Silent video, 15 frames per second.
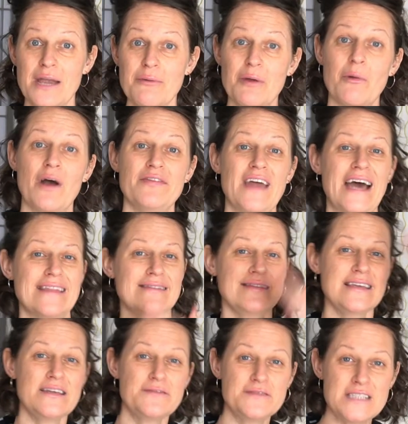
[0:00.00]
We want that
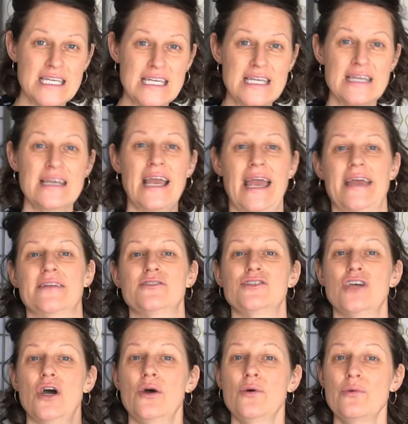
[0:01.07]
lifting and
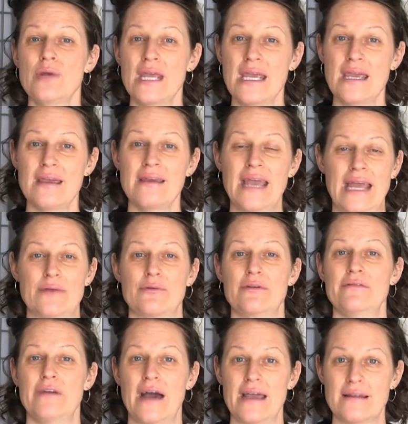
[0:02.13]
toning and
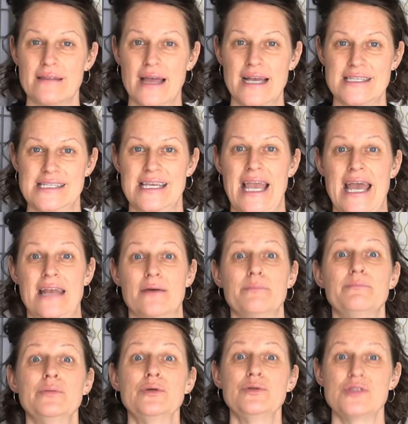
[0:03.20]
revitalizing and a
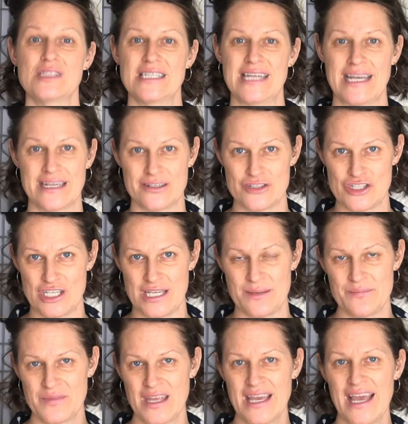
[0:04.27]
boost in energy
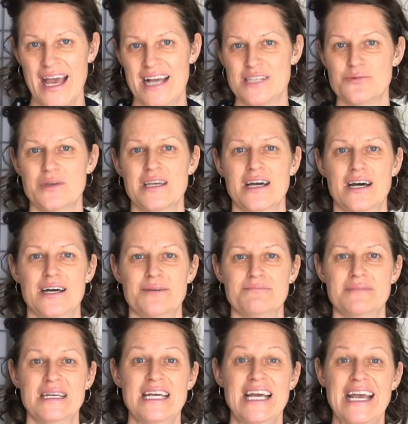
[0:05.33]
as we
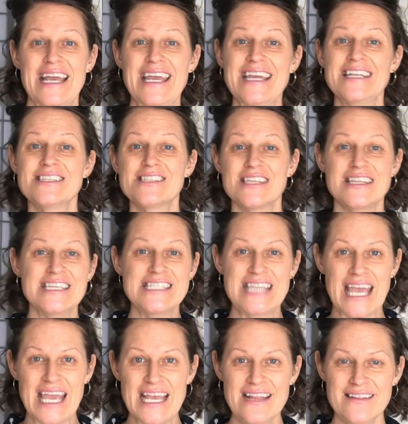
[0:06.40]
come into the
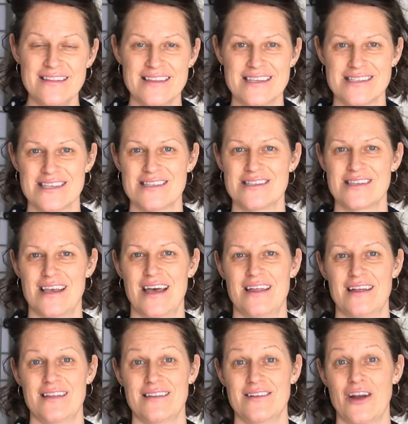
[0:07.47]
day. This is
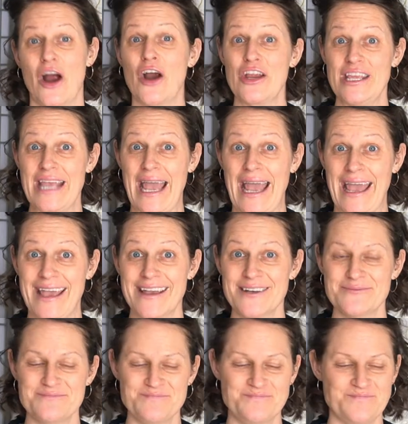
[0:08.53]
our Yang.
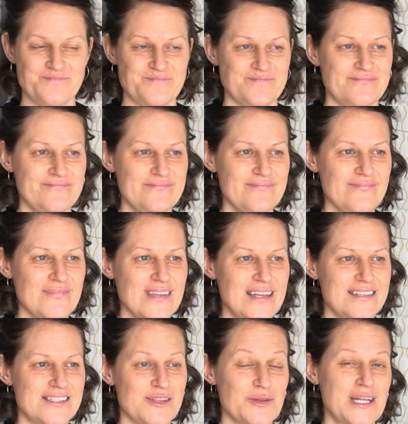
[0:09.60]

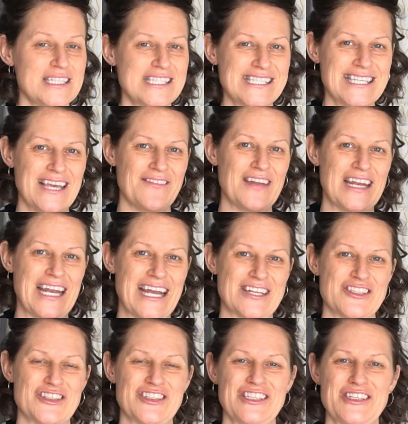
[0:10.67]
So let's give it an
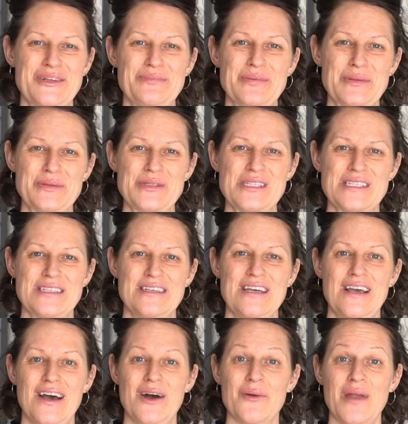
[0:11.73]
extra little boost.
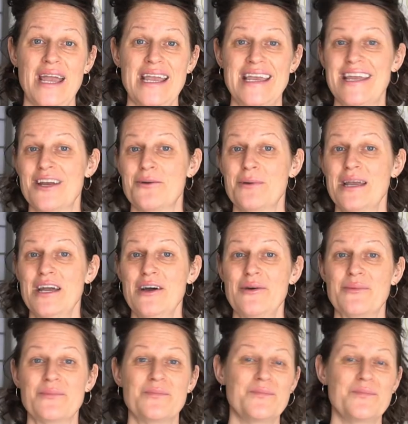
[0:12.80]
Okay, here we go.